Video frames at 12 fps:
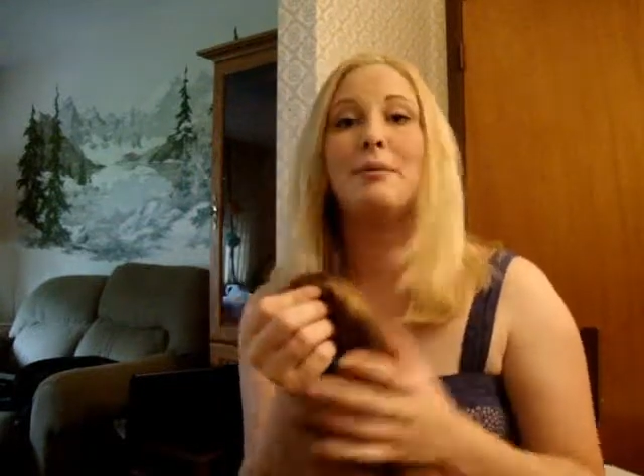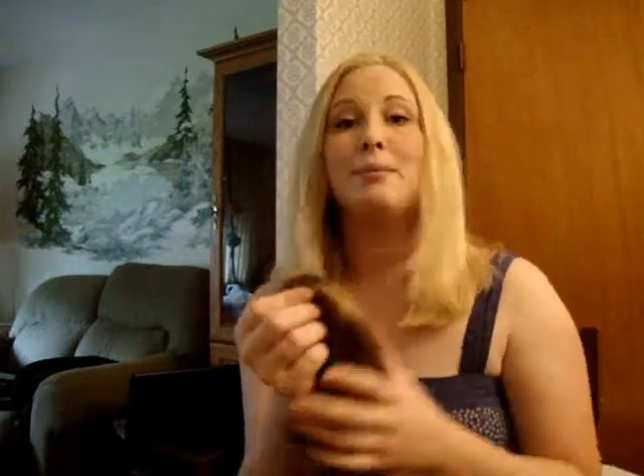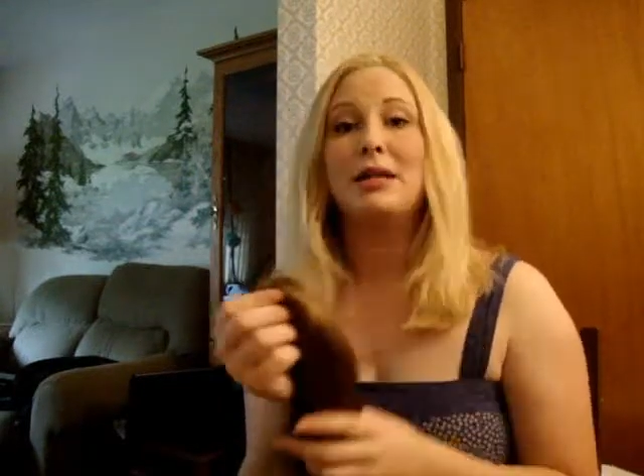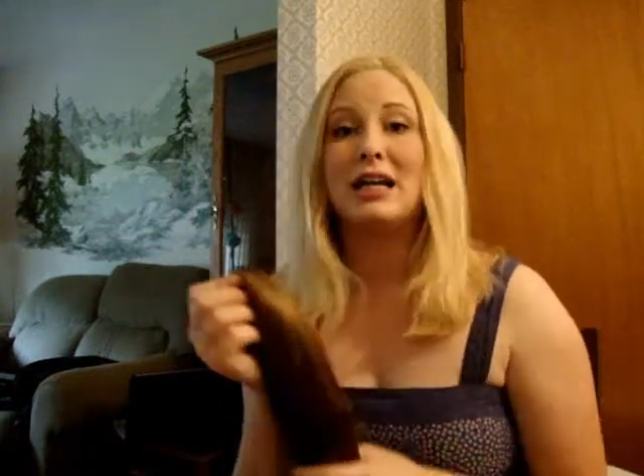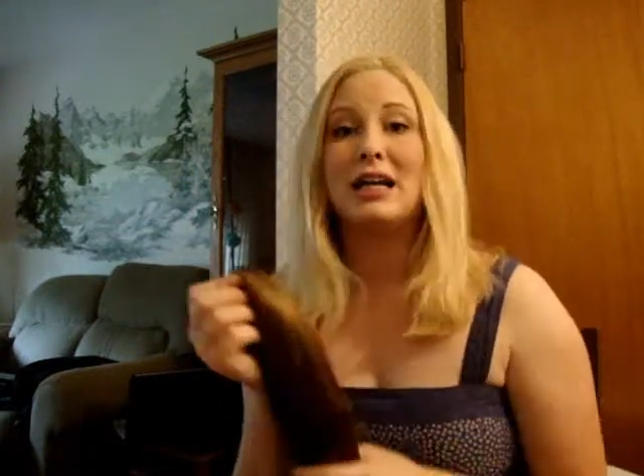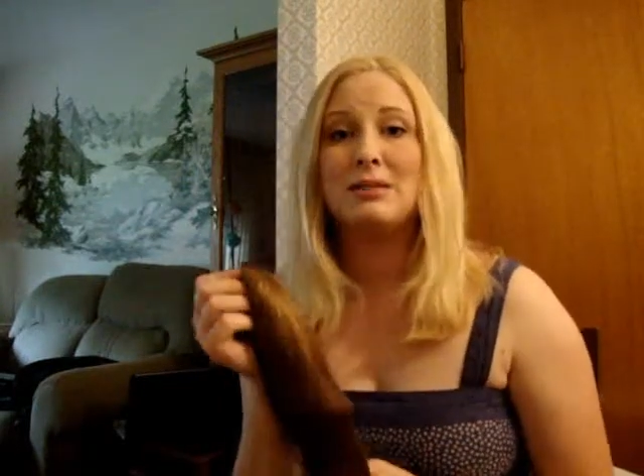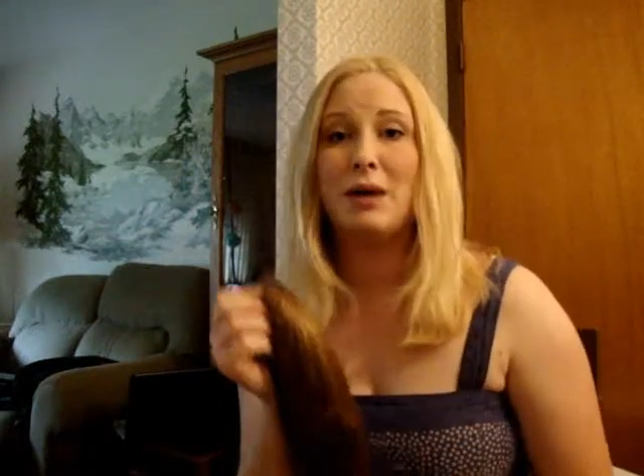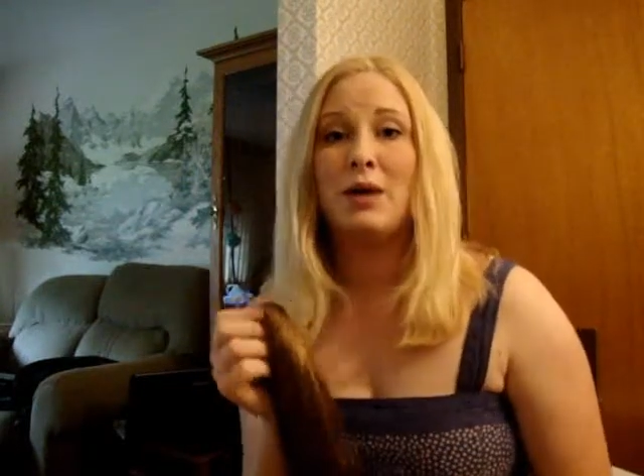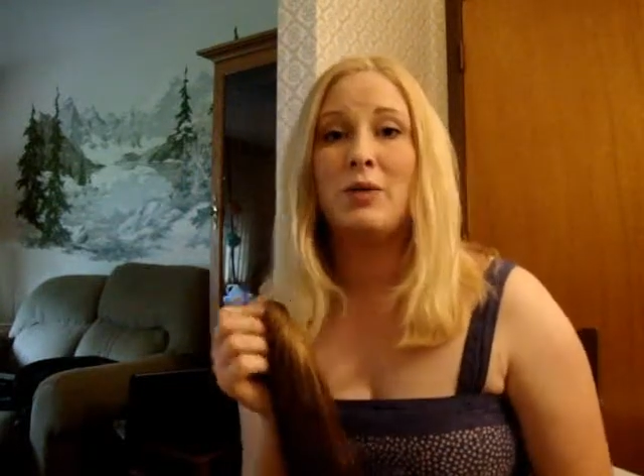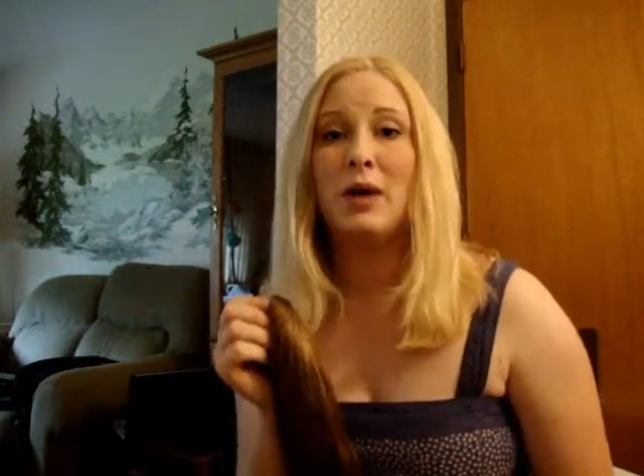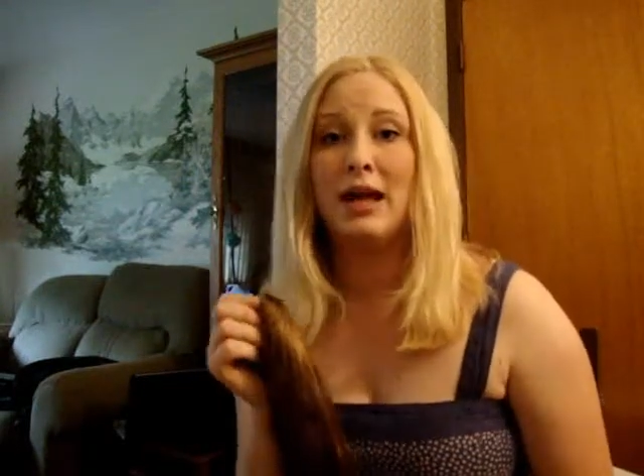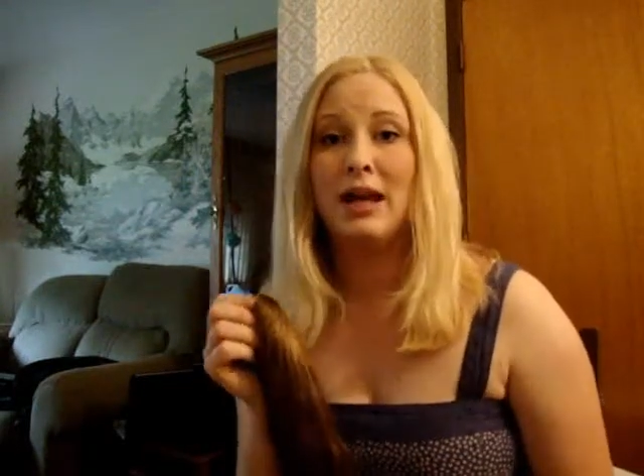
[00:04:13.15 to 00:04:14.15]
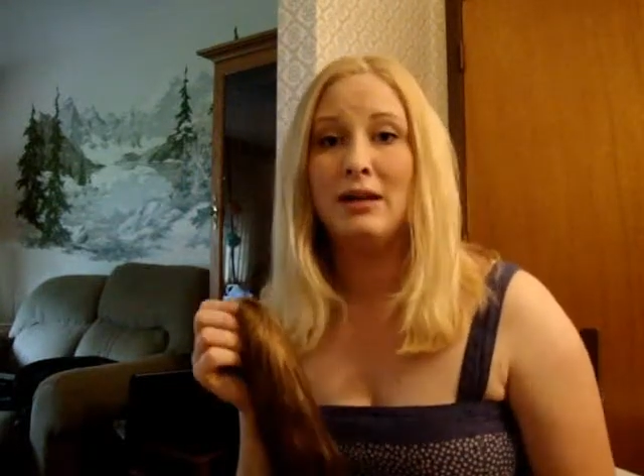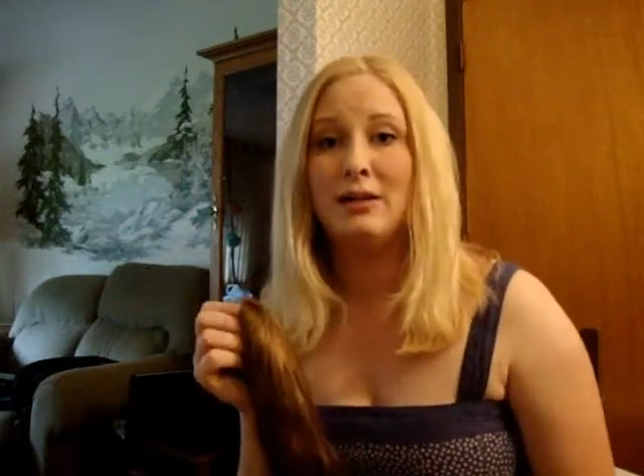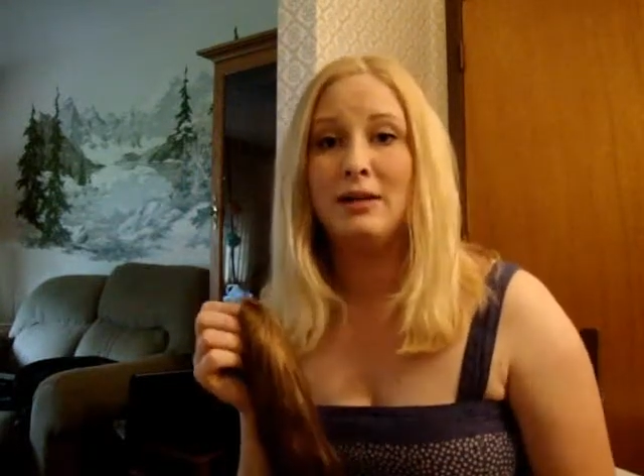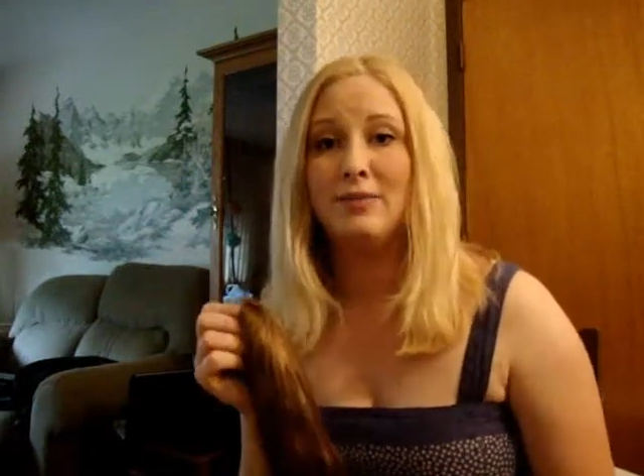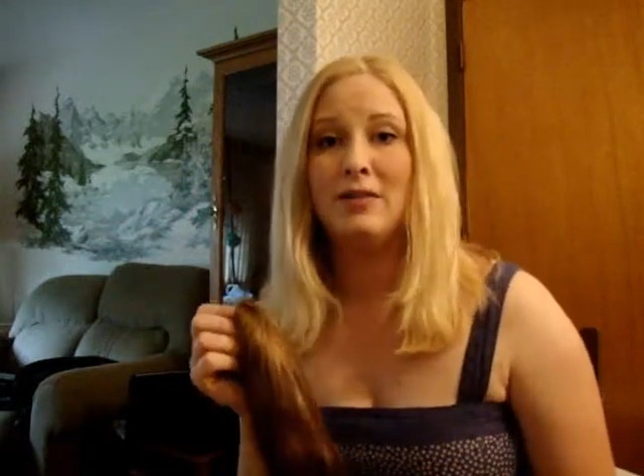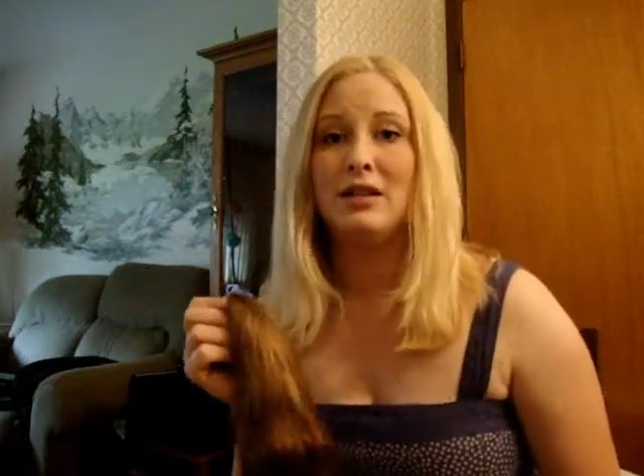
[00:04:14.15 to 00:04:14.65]
But that's my wig
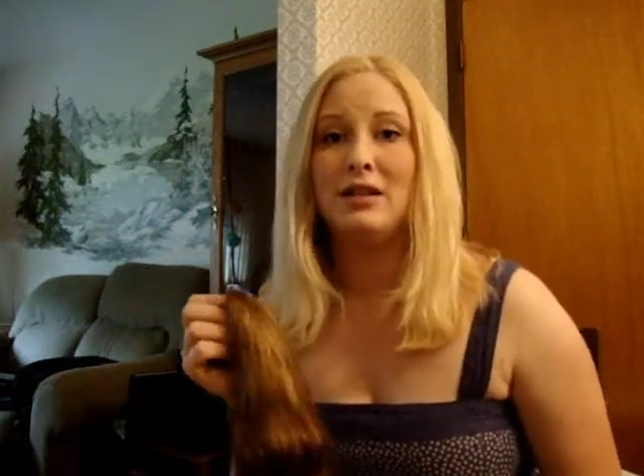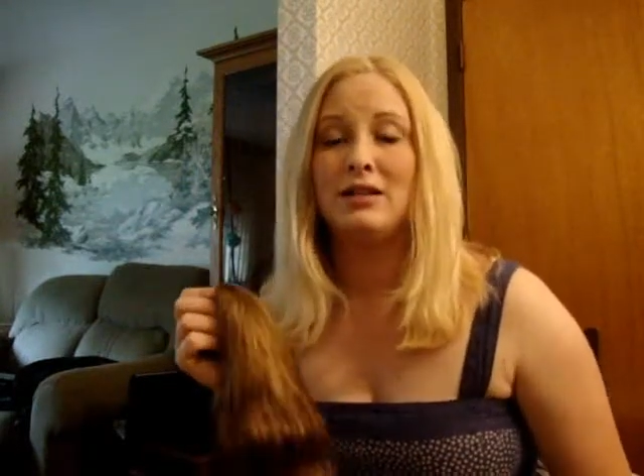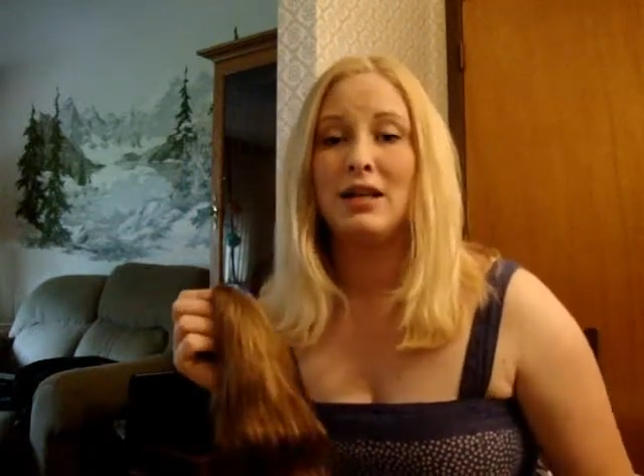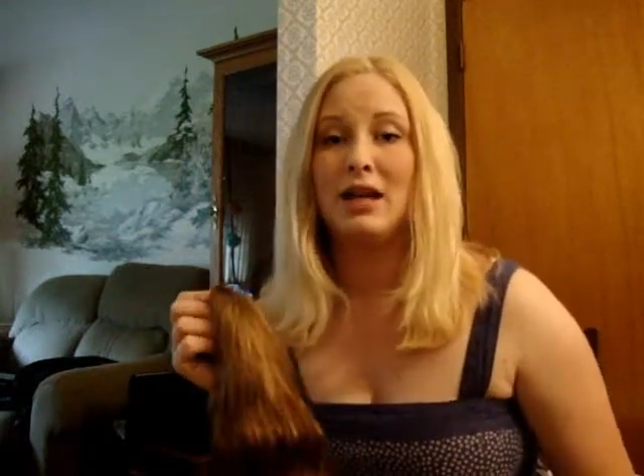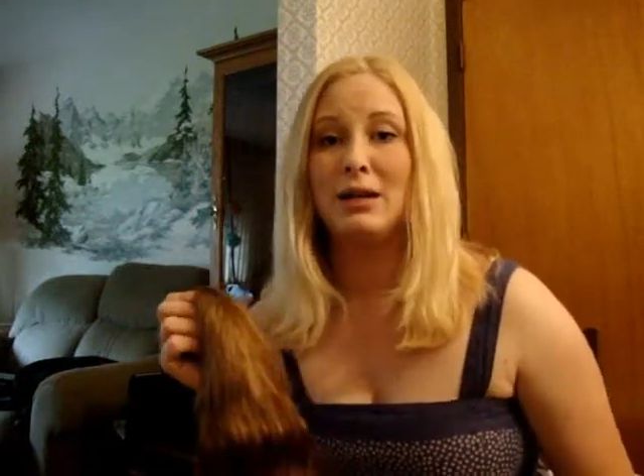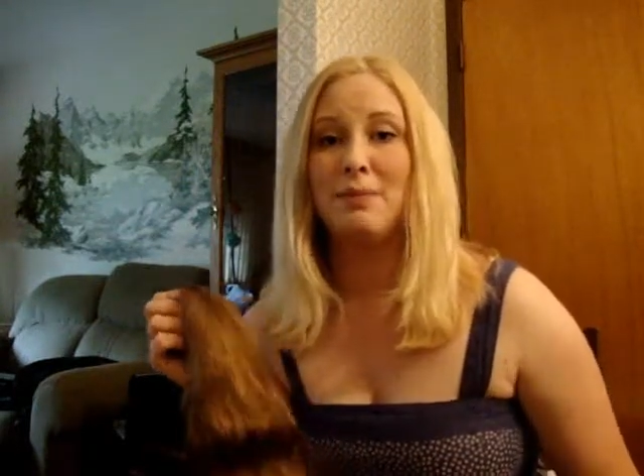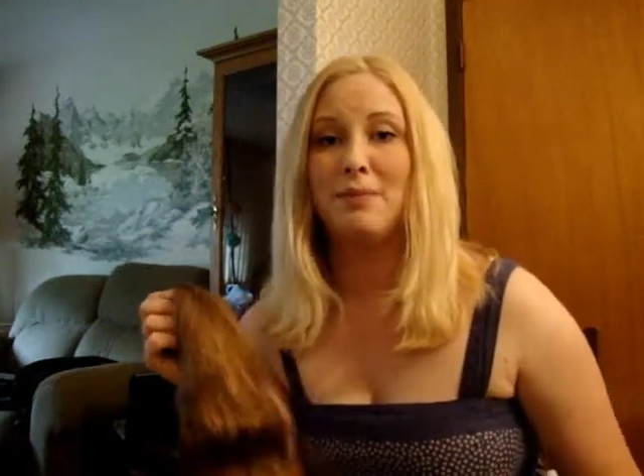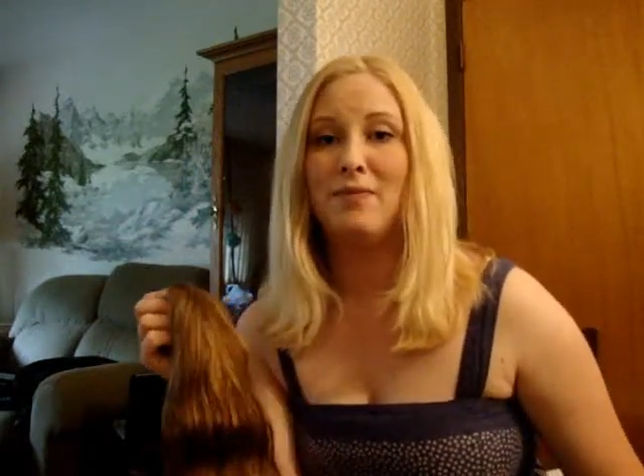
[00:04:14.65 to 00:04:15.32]
like